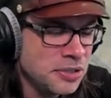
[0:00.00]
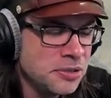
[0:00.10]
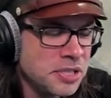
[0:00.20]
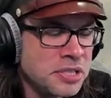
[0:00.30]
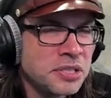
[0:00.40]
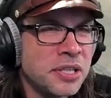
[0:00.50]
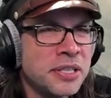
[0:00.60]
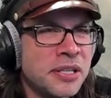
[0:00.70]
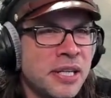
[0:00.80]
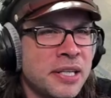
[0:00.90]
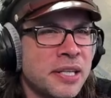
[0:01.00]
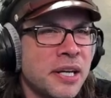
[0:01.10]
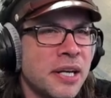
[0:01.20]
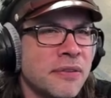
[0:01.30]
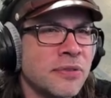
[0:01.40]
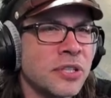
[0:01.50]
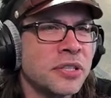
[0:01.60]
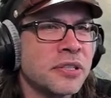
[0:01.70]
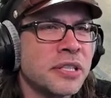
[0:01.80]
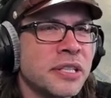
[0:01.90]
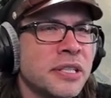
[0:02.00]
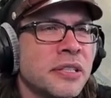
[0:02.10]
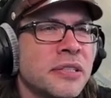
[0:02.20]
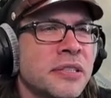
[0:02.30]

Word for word: you just unlock everything.